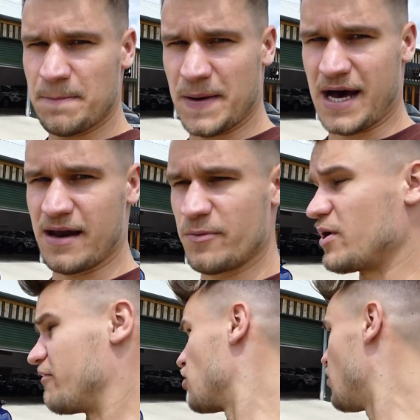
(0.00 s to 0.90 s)
but we
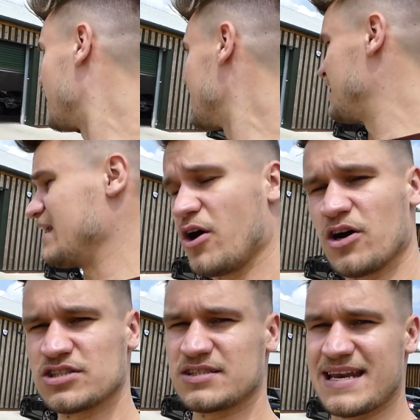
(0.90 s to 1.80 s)
have got one in
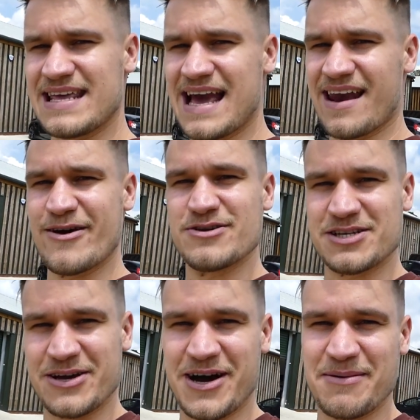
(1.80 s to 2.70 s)
Austin yellow.
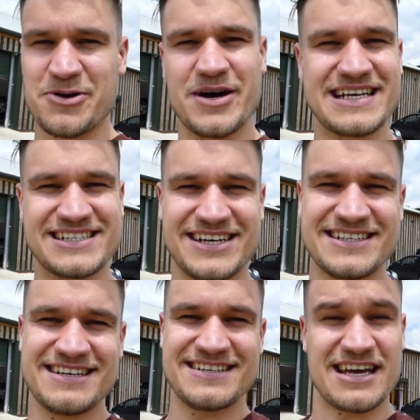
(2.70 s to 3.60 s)
So I'm quite
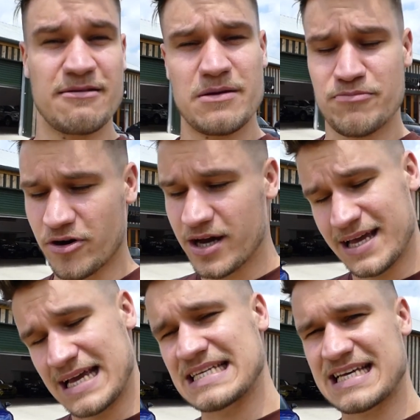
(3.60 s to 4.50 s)
excited. It's gonna be bright.
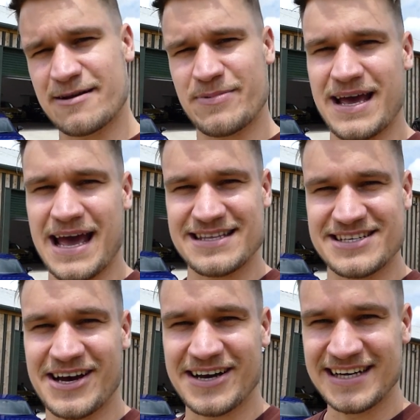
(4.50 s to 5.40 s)
It is gonna be a head
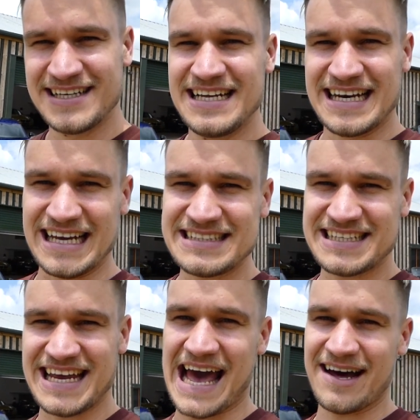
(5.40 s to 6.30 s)
turner. Let's
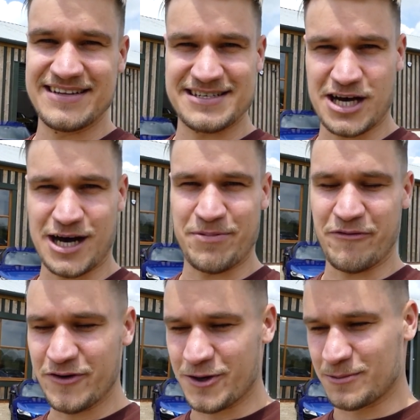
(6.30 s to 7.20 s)
see how this car
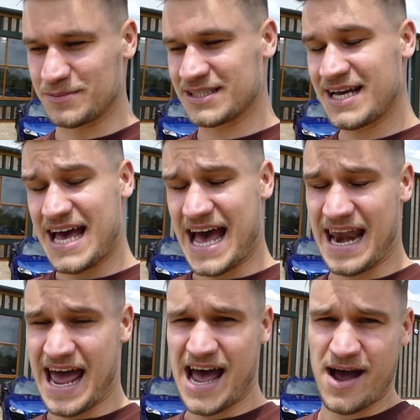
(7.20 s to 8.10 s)
performs
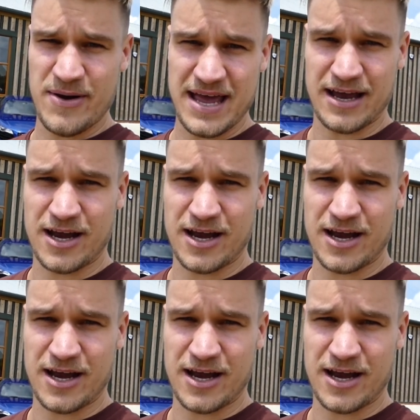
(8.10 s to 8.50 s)
and how it